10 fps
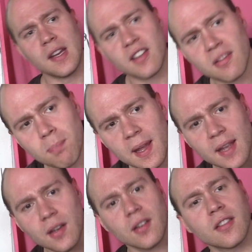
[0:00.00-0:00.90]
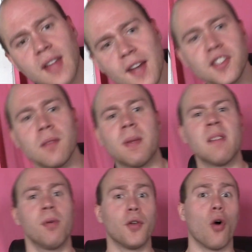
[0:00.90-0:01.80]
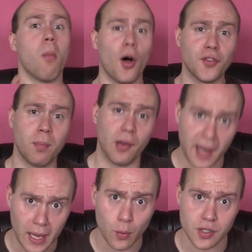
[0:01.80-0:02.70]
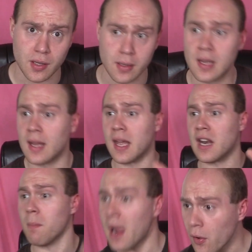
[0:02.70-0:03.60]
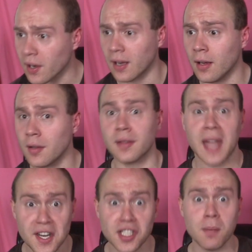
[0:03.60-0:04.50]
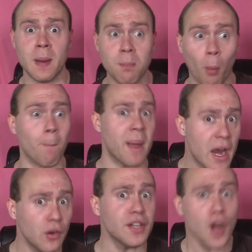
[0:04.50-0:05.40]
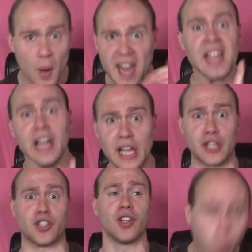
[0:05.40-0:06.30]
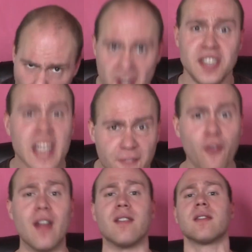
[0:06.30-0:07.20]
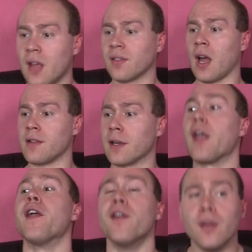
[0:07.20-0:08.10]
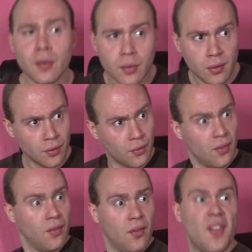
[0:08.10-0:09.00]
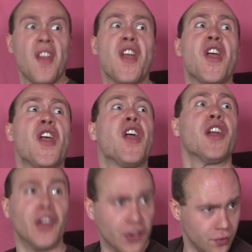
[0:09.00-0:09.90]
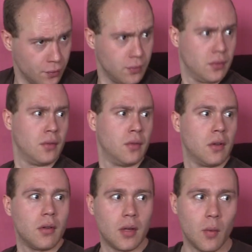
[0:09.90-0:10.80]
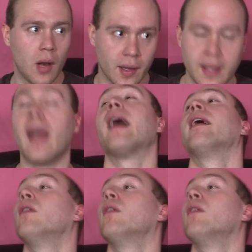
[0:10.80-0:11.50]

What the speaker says: in Spain, sketchy people know multiple languages. In America, sketchy people barely know English. What a difference. And this guy's like, hey. And we're like, yeah,